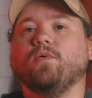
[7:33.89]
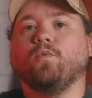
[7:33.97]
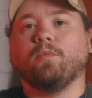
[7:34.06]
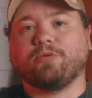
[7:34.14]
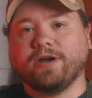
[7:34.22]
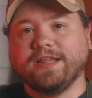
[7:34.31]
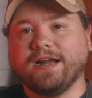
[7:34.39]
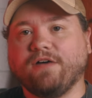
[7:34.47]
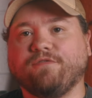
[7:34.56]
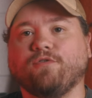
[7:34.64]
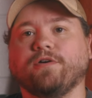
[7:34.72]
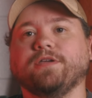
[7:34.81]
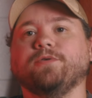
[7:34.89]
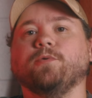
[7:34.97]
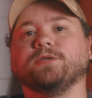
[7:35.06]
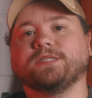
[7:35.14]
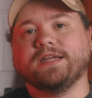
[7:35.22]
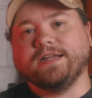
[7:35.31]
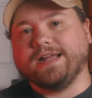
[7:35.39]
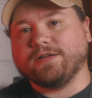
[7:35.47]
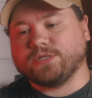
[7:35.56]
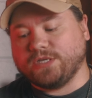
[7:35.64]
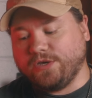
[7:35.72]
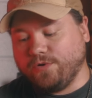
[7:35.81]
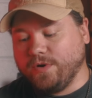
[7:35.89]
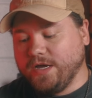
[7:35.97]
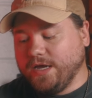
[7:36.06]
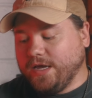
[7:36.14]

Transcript: We'll print it out for you. We'll send it out to you.